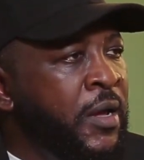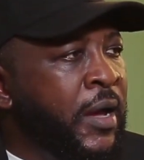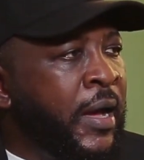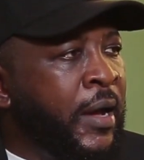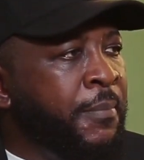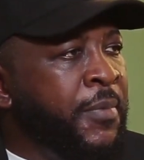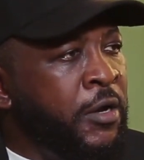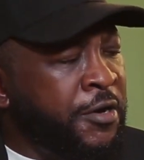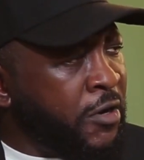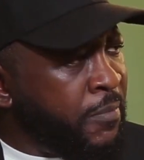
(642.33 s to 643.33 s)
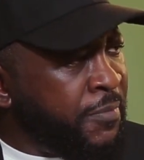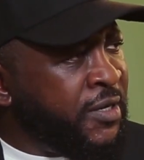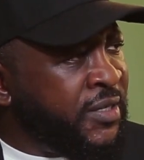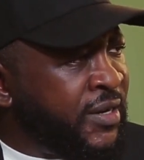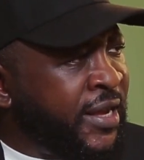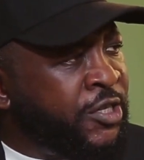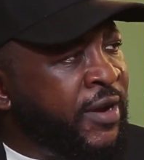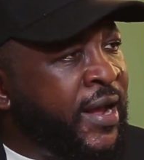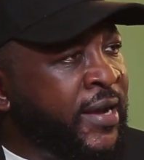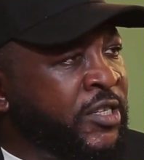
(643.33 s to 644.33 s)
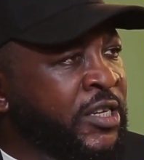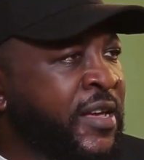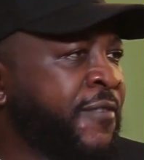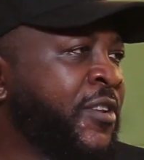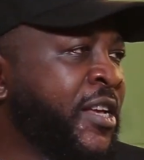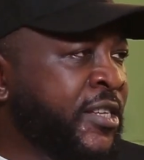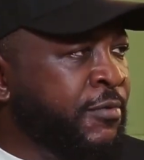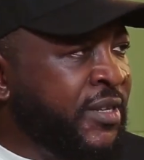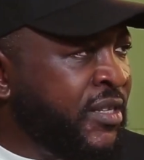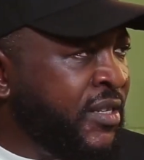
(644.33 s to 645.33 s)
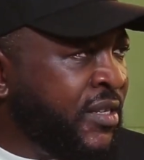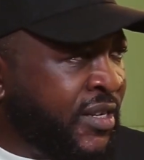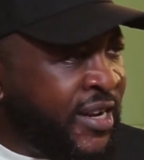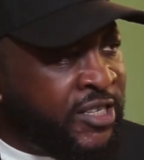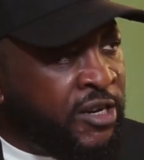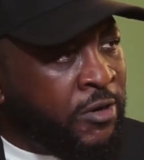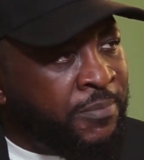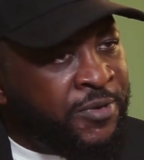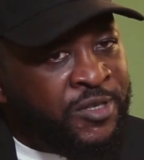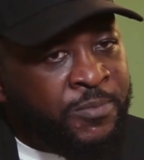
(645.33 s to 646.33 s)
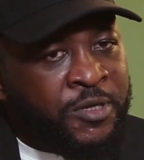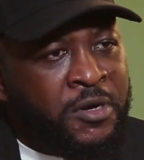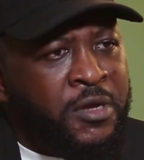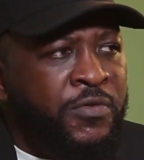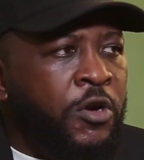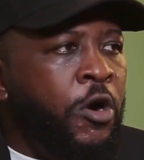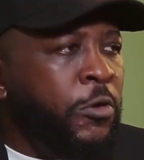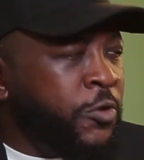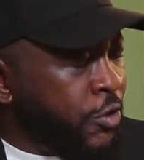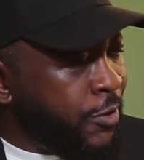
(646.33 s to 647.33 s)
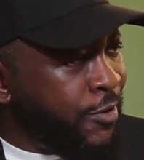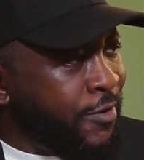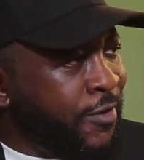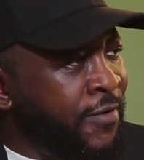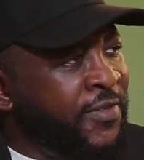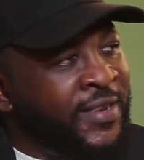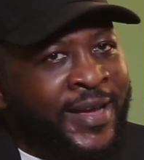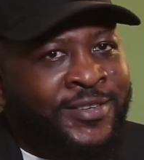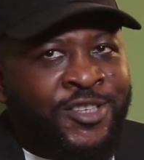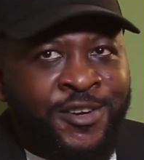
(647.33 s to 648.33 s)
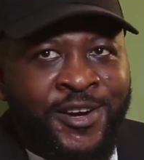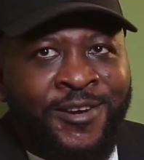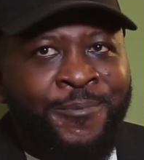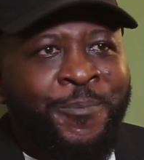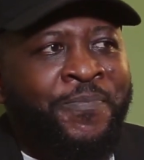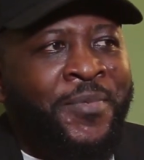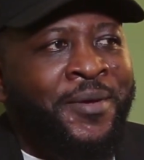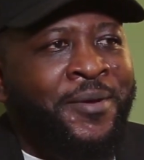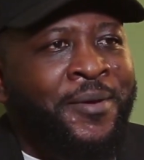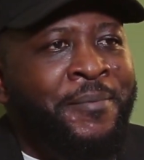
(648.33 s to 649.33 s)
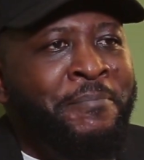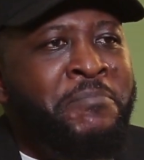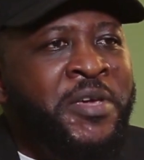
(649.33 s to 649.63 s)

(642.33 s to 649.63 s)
Yeah. Um, a lot of companies in Nigeria actually affiliated with international companies, but the culture of mm. the hmm. Nigerian mm.